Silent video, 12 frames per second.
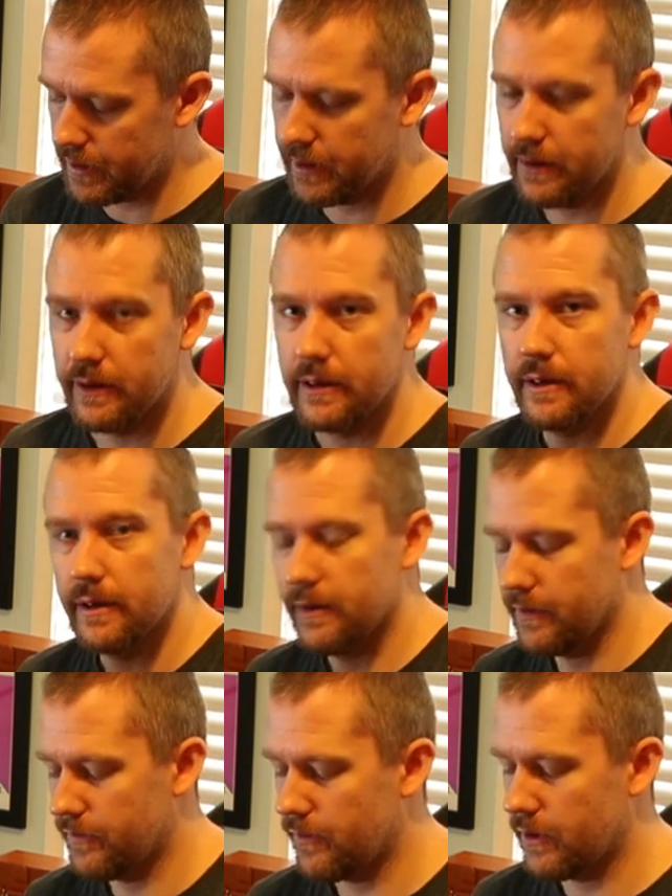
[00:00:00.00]
at the
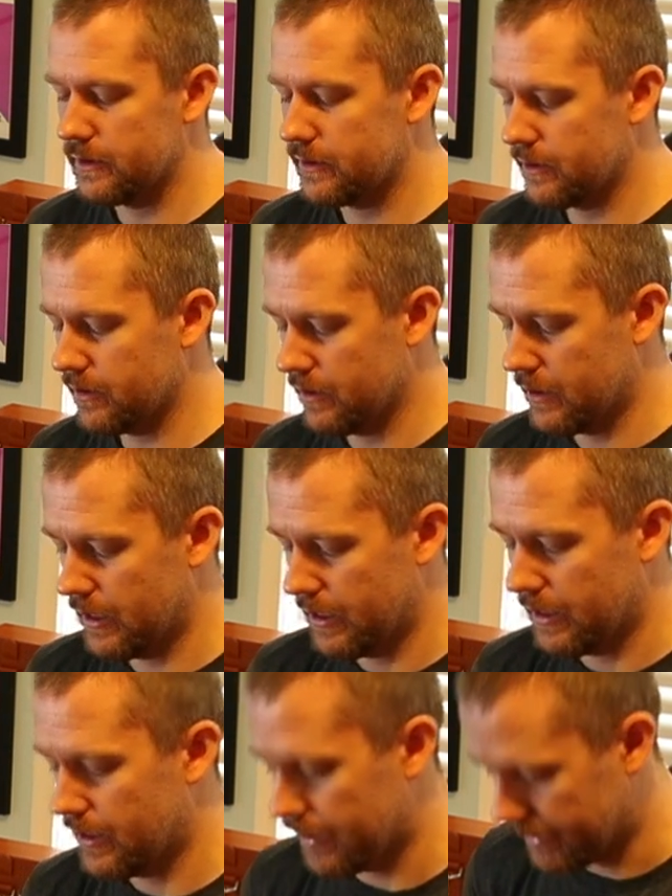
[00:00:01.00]
front,
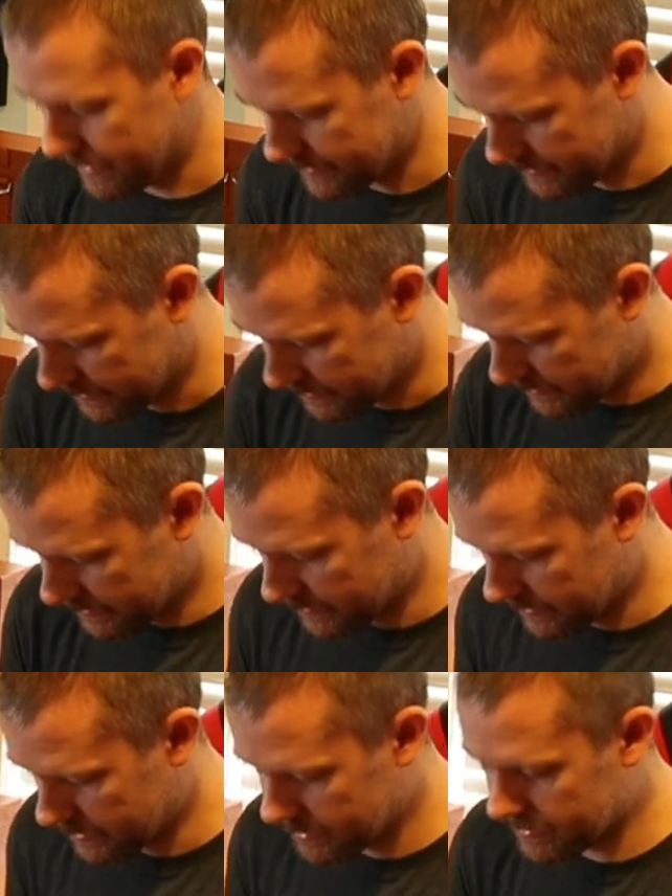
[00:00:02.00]
and that's it, and
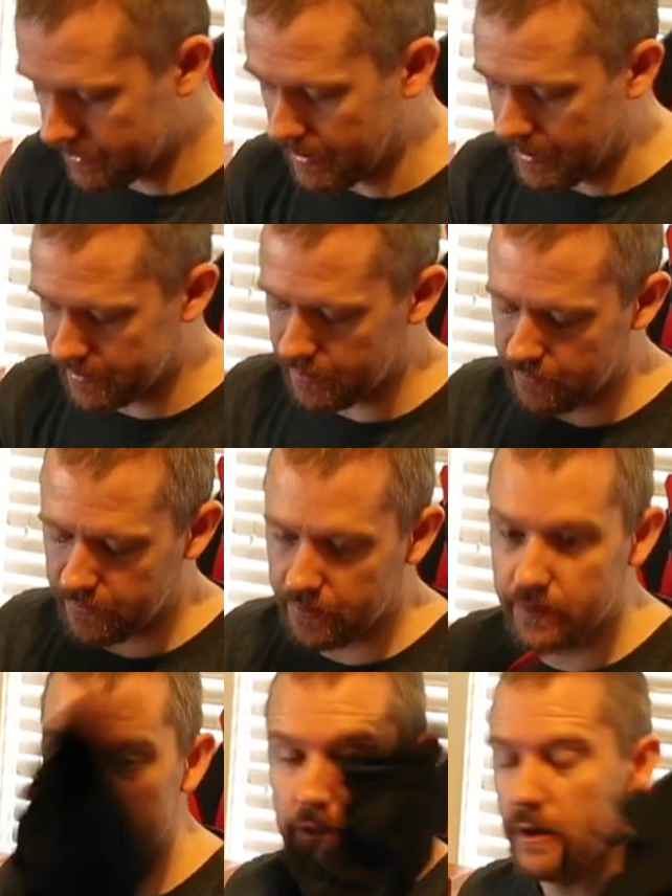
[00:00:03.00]
then it just slides off.
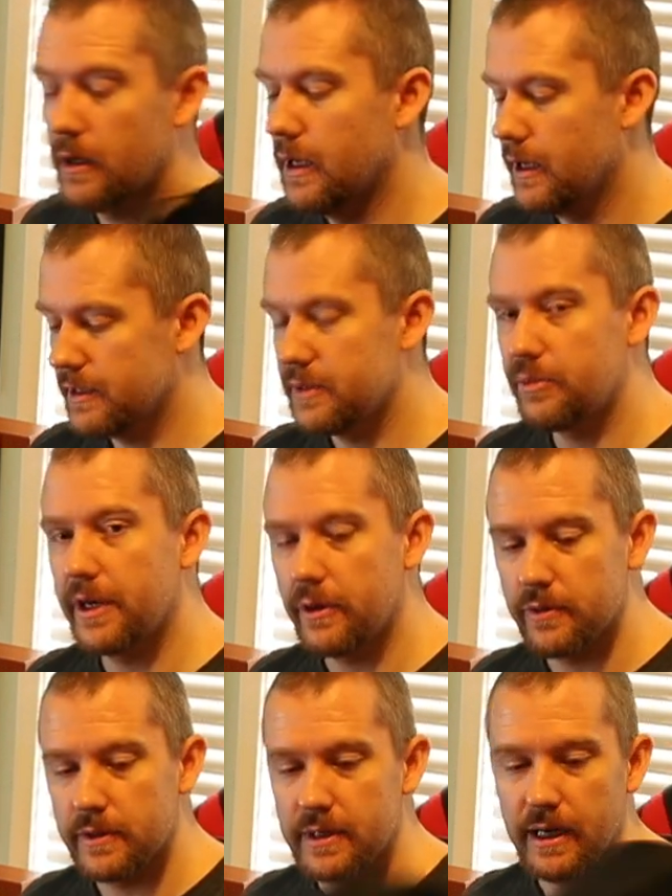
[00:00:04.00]
So it's pretty
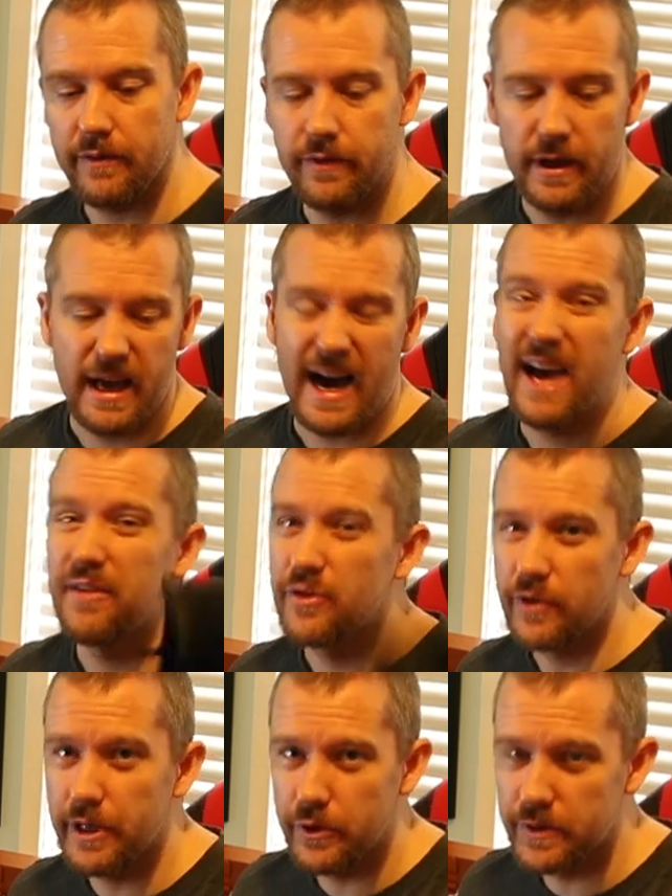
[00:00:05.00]
cool stuff. I haven't
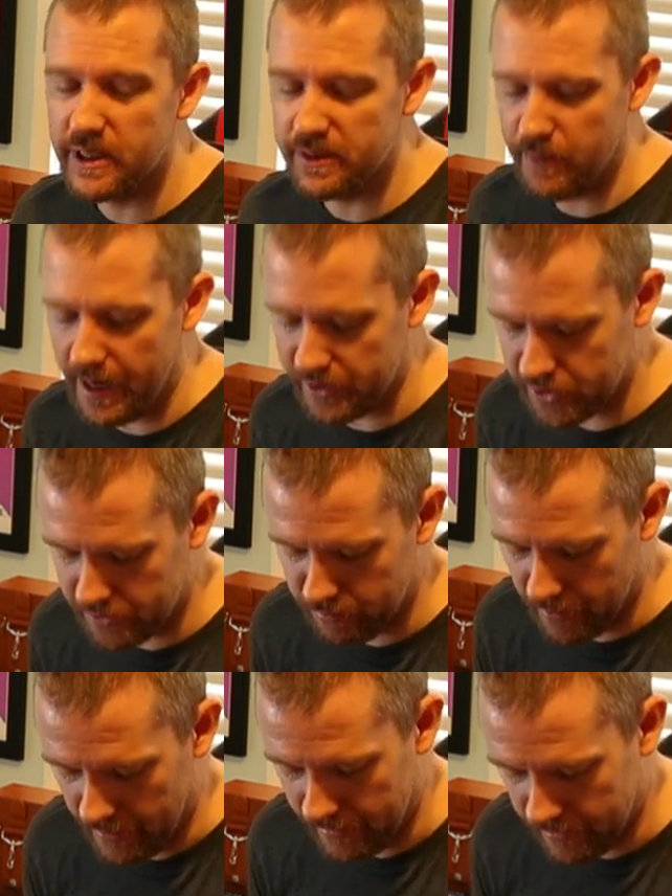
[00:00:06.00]
really used it much,
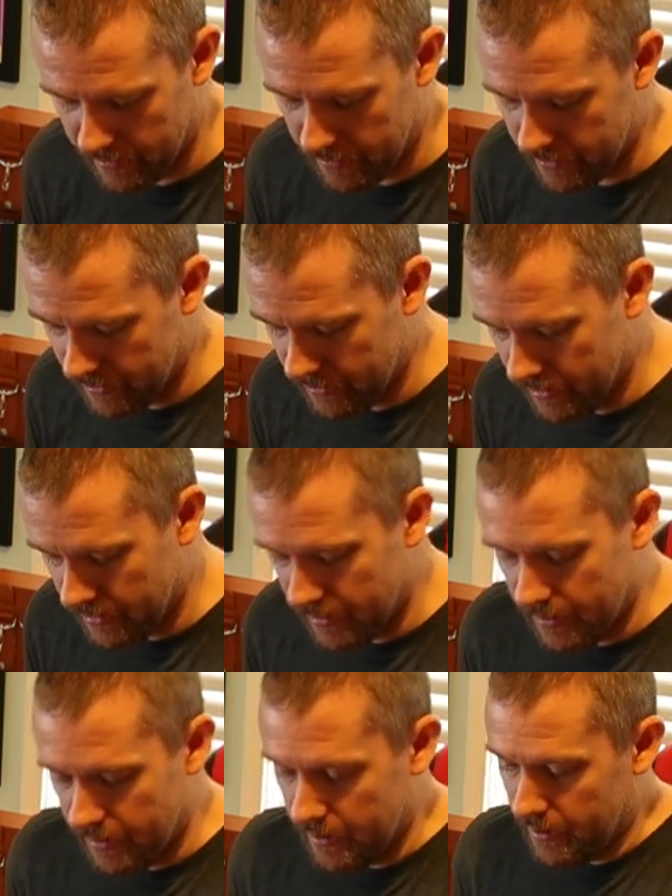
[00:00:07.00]
but
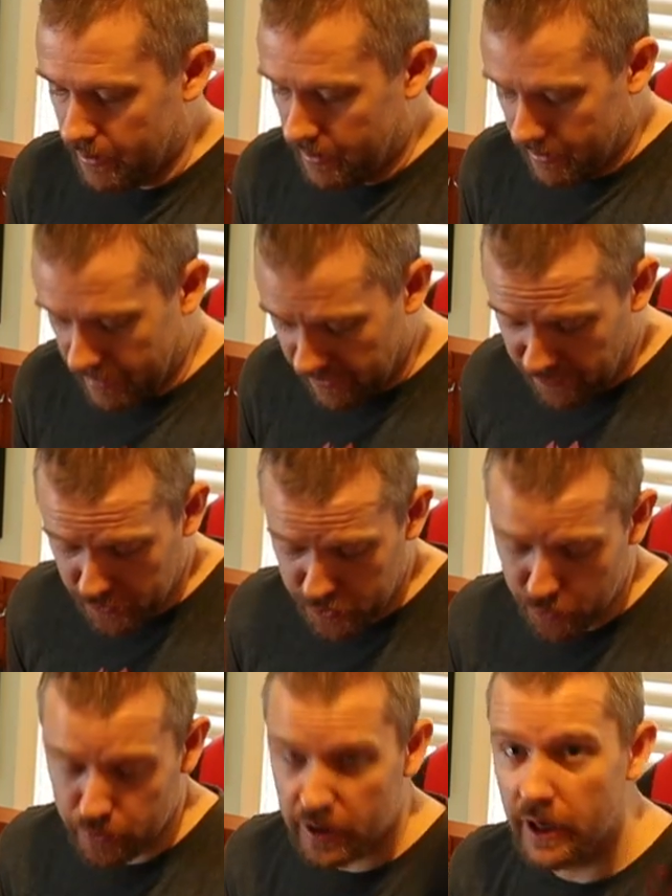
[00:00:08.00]
if you
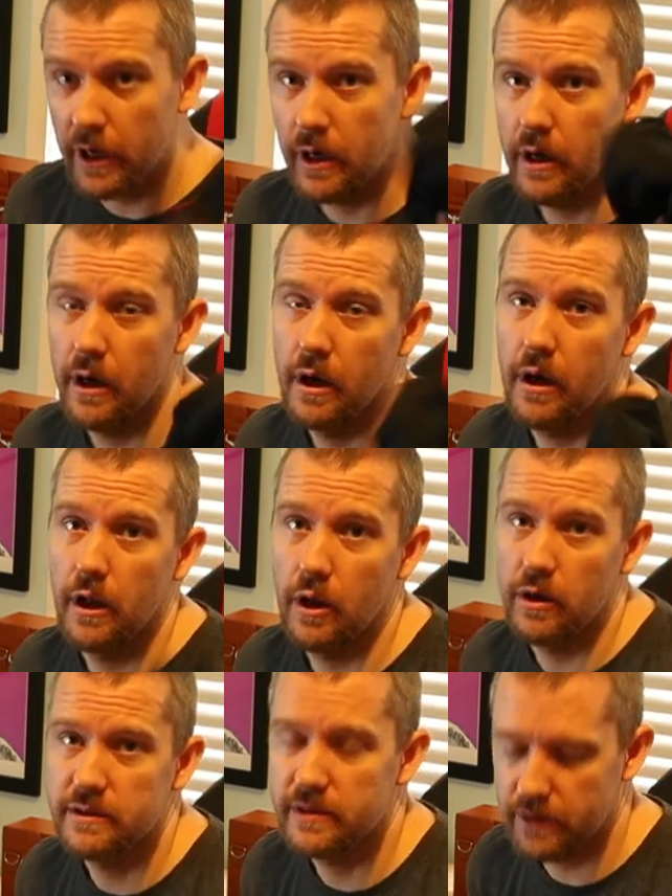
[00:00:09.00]
shoot a
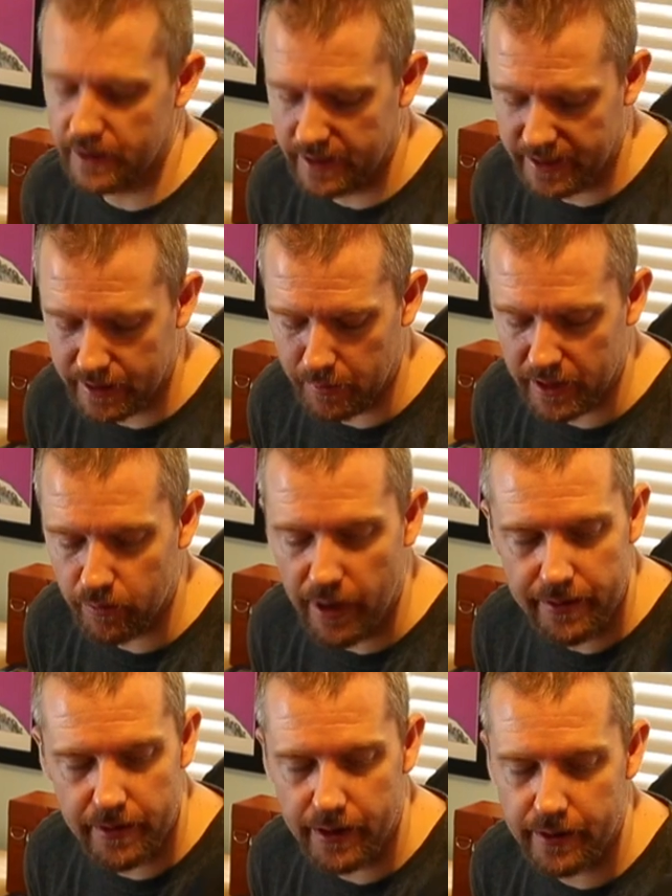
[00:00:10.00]
lot in inclement
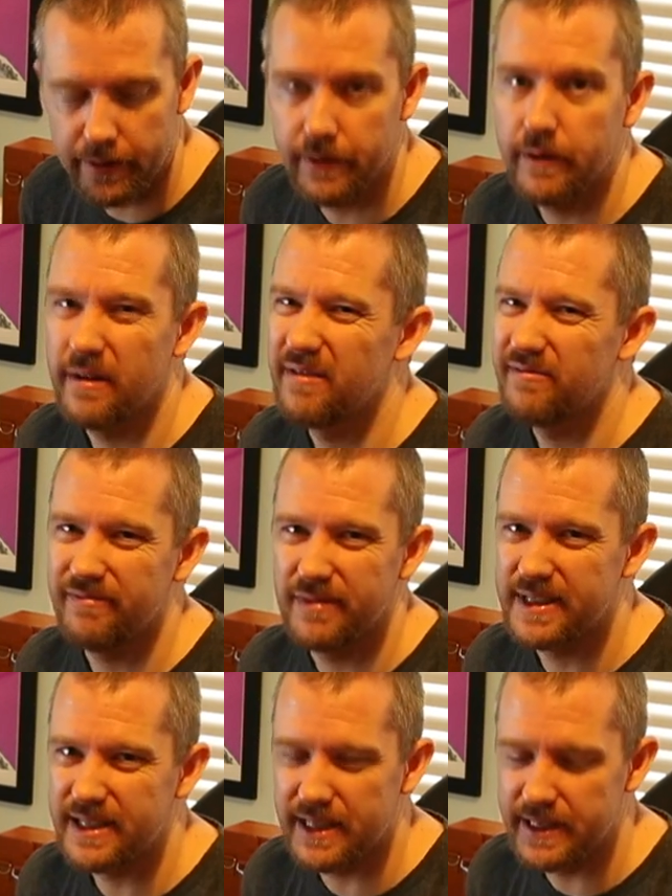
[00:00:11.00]
weather,
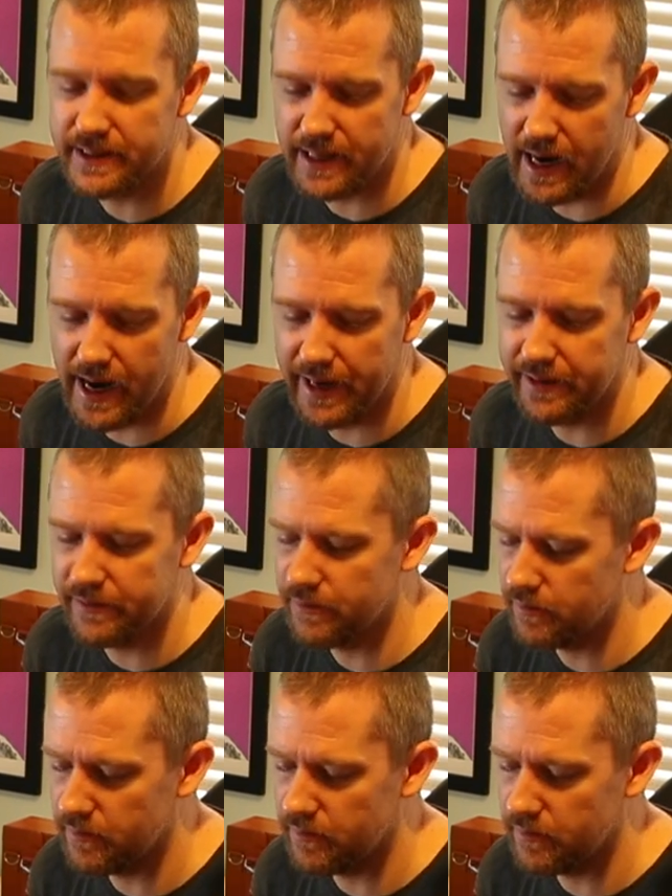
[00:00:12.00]
seaside,